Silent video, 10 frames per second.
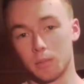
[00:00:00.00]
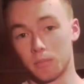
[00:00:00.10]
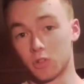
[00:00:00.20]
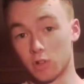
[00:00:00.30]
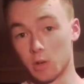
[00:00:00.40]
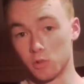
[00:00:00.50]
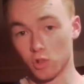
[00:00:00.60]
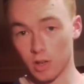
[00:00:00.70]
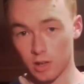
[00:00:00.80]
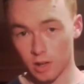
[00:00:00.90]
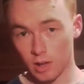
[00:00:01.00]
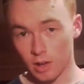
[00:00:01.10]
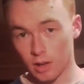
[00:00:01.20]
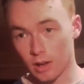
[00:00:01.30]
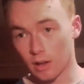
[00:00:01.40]
him to Real Madrid,
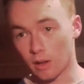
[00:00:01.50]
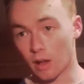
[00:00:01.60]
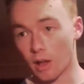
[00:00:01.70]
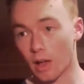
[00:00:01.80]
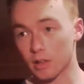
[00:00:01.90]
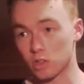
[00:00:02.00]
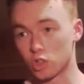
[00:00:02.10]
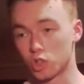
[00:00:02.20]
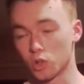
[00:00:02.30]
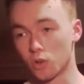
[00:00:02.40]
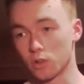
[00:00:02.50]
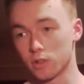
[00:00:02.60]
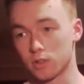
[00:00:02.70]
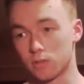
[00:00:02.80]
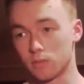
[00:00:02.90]
has shown
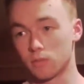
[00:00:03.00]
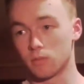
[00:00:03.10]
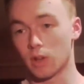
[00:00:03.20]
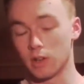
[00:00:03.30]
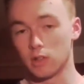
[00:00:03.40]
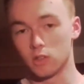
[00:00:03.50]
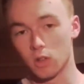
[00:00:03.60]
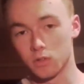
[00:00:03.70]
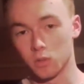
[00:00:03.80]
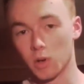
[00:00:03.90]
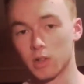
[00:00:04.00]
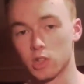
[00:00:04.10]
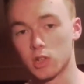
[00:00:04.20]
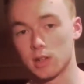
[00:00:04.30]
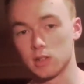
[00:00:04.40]
us that he deserves to wear
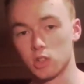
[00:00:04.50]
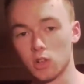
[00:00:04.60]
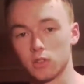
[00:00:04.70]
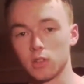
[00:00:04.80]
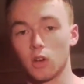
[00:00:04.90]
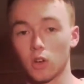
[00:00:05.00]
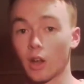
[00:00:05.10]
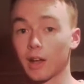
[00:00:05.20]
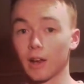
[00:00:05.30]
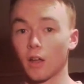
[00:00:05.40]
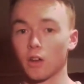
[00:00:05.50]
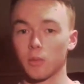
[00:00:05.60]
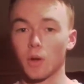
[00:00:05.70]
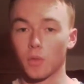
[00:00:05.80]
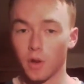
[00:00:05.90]
the Chelsea jersey, unlike a lot of
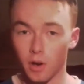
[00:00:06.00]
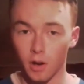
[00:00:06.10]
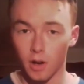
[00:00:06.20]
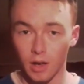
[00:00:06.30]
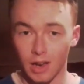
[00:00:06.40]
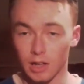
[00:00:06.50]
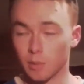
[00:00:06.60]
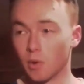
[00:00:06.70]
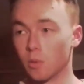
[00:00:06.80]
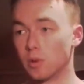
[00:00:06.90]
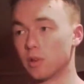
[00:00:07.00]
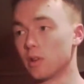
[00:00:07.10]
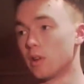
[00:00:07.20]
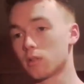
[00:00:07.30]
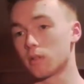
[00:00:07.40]
them out there at the moment.
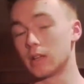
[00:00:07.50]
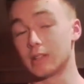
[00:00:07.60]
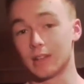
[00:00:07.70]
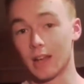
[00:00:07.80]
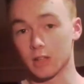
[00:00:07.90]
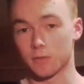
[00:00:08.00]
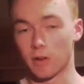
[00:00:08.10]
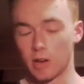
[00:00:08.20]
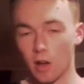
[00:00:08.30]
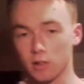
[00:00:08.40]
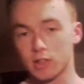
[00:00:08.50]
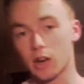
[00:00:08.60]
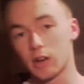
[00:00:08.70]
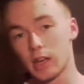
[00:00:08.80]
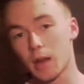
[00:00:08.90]
It didn't last very long.
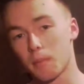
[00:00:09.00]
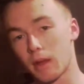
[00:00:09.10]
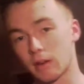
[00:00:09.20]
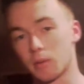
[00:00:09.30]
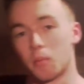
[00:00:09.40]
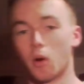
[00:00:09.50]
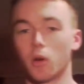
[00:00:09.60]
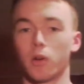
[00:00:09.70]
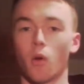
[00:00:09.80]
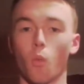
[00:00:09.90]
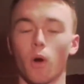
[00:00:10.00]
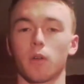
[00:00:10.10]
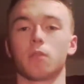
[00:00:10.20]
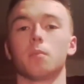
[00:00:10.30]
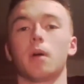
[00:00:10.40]
Daryl Janmaat put
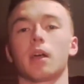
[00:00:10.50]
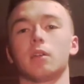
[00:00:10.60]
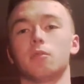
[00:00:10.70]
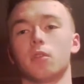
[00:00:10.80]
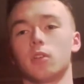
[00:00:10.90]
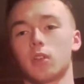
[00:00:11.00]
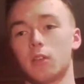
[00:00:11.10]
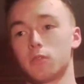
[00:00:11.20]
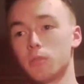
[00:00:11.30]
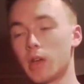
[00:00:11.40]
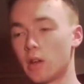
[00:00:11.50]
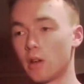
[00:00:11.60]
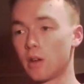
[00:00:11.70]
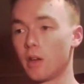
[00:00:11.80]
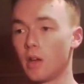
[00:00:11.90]
Watford back in front, and from then
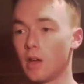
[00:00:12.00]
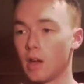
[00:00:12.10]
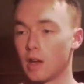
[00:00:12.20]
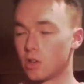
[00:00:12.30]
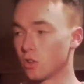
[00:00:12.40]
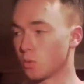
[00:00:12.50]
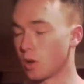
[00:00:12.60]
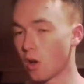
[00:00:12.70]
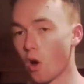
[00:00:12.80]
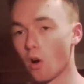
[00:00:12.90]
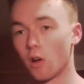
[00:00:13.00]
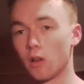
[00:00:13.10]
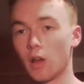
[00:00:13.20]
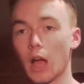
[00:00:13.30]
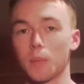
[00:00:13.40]
on it just went
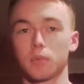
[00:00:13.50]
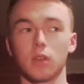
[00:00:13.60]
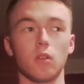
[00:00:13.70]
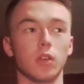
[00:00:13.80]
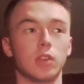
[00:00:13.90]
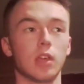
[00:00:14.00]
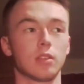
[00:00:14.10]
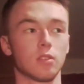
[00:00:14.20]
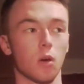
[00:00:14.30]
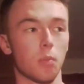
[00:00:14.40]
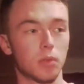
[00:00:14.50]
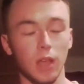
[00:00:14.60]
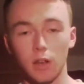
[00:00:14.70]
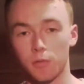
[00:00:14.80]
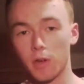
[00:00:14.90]
all absolutely tits up.
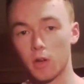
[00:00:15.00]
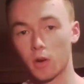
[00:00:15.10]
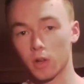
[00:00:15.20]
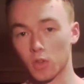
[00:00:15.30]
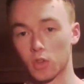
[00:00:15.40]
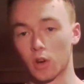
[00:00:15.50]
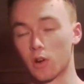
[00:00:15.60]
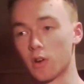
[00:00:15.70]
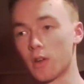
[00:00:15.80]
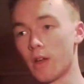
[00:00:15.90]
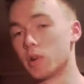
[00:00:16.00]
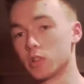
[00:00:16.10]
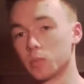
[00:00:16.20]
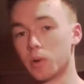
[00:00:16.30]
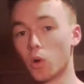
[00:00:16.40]
Deulofeu got the third,
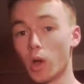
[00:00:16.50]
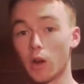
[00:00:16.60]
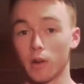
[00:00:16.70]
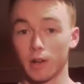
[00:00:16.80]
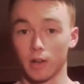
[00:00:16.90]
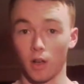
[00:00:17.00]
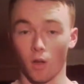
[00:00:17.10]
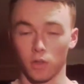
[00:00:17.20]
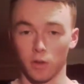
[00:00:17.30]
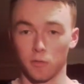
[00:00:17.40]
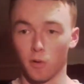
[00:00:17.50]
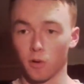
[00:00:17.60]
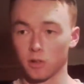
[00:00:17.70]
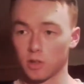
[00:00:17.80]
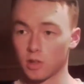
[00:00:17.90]
Roberto Pereira got the
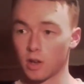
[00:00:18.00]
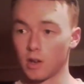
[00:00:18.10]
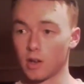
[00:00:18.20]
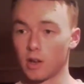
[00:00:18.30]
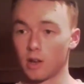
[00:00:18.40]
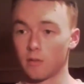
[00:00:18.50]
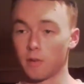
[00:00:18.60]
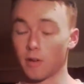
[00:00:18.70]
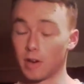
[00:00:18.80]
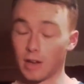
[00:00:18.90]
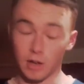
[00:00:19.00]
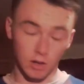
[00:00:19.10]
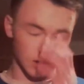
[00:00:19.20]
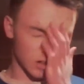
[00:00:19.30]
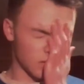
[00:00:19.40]
fourth very late
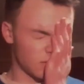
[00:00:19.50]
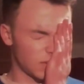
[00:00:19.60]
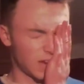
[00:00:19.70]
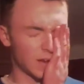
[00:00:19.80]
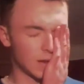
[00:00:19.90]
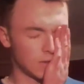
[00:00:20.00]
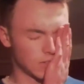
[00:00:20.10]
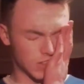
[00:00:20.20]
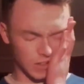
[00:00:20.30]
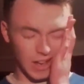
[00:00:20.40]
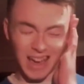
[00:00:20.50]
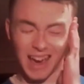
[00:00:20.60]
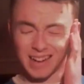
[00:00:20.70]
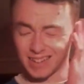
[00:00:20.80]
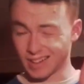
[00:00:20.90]
on, and it was a
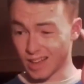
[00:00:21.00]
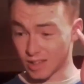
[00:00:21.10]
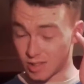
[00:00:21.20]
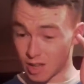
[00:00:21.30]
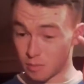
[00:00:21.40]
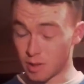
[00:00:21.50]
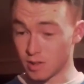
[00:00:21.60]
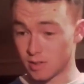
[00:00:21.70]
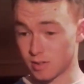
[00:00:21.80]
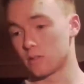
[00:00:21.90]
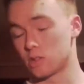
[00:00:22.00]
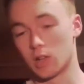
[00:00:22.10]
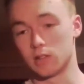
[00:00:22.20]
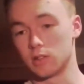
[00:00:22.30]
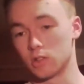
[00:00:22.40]
hectic last 10 minutes.
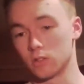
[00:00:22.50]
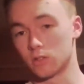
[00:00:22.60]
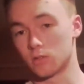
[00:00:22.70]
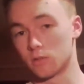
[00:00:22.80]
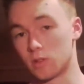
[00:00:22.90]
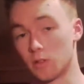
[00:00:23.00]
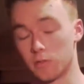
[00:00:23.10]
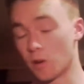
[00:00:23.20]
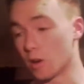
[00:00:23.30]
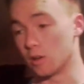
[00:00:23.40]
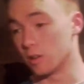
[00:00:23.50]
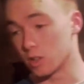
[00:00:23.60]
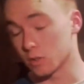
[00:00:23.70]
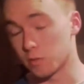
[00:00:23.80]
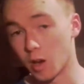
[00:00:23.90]
Chelsea just they
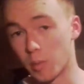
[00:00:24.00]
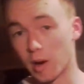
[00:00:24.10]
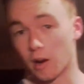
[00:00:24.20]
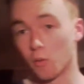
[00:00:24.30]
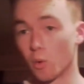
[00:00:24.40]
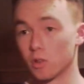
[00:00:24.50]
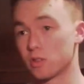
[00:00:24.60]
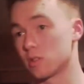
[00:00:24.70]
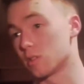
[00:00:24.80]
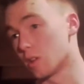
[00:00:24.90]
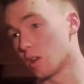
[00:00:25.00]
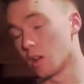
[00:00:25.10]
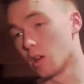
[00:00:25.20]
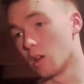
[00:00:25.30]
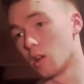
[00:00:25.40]
just fell apart. Once
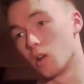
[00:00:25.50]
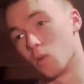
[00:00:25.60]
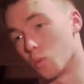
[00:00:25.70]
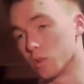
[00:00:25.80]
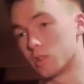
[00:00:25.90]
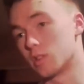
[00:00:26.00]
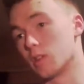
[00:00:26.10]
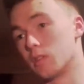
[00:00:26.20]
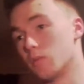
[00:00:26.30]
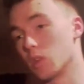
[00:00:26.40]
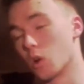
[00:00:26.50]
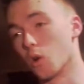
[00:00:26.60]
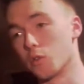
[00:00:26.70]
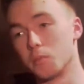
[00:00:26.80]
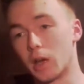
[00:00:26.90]
the
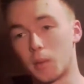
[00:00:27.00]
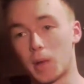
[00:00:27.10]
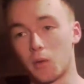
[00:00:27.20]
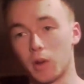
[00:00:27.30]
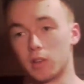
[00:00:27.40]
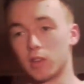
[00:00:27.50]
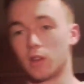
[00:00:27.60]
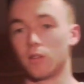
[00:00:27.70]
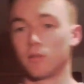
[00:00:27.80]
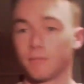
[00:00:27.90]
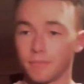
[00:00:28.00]
goal from Janmaat went in,